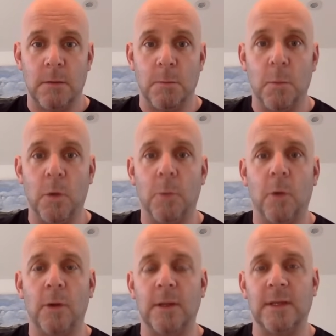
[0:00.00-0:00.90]
More
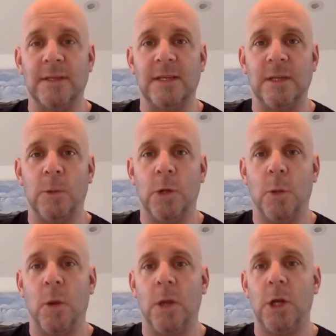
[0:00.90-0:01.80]
importantly, does
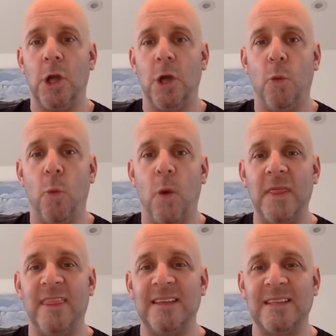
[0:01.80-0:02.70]
anyone know
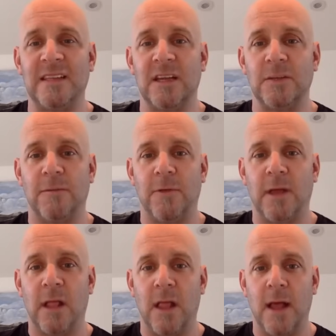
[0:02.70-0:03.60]
what this does for the
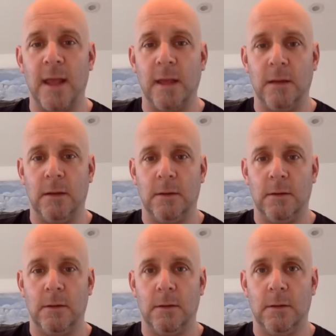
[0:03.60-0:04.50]
client?
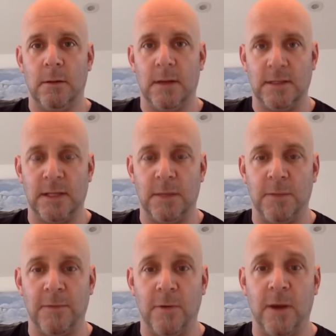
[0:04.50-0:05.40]
I said it
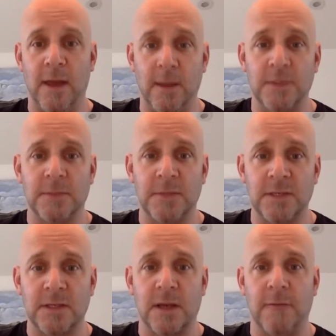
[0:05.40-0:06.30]
before, it helps them
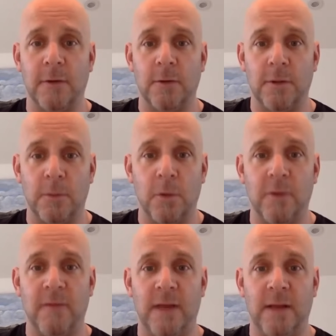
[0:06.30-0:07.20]
discover their
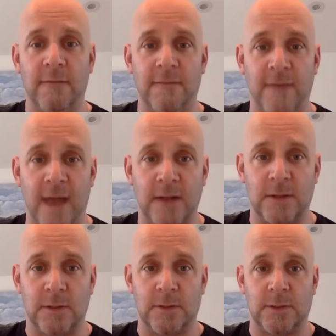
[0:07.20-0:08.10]
motivating
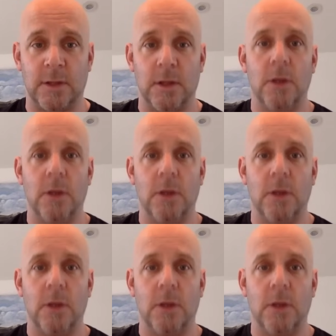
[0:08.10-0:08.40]
factors.